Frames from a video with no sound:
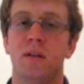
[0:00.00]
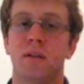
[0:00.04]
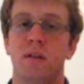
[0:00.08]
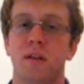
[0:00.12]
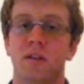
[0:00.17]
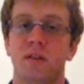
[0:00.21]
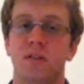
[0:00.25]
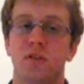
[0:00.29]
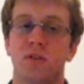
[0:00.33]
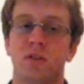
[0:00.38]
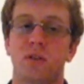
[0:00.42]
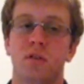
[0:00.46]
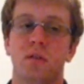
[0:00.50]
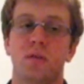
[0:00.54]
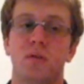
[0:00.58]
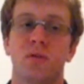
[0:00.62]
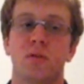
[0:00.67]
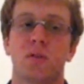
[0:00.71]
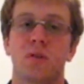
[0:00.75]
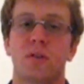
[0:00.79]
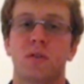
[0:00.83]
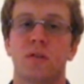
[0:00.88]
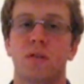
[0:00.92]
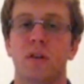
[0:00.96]

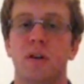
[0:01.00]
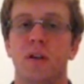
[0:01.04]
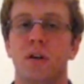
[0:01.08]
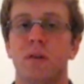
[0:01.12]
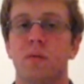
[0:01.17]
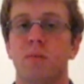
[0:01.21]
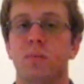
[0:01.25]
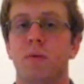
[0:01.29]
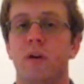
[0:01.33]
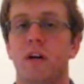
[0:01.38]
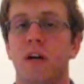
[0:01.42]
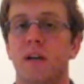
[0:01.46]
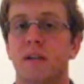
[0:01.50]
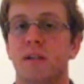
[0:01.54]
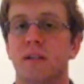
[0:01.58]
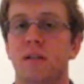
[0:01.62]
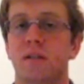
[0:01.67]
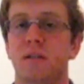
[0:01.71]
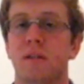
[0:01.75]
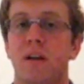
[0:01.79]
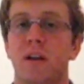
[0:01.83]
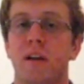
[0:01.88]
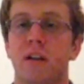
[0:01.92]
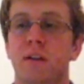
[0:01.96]
t-shirts,
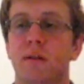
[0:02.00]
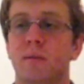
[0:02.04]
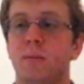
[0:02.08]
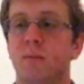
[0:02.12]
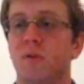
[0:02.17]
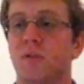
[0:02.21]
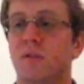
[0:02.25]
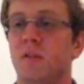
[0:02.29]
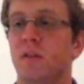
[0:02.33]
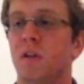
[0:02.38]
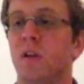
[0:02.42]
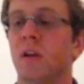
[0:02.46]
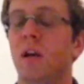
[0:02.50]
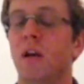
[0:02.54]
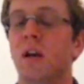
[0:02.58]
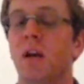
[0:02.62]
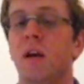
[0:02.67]
boxes, items.